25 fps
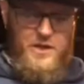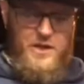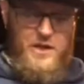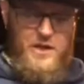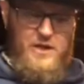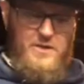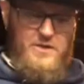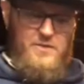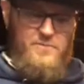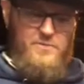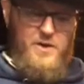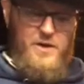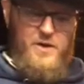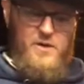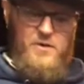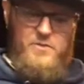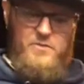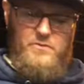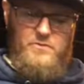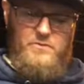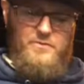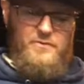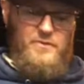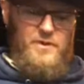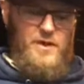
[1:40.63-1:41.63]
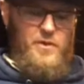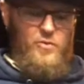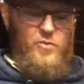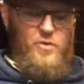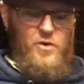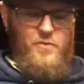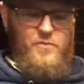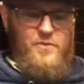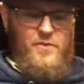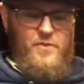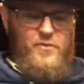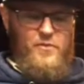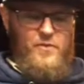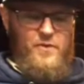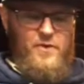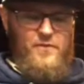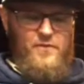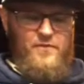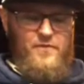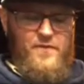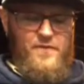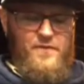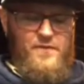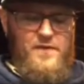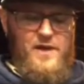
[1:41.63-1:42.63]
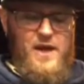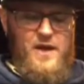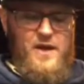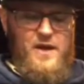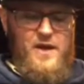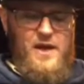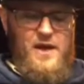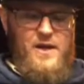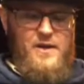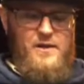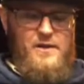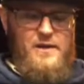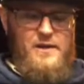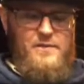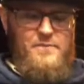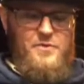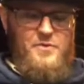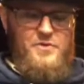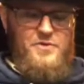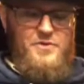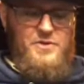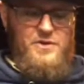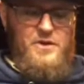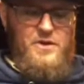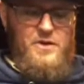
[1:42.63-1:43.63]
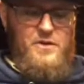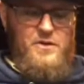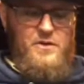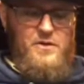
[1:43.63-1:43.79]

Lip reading: is about anywhere between 15 and 18%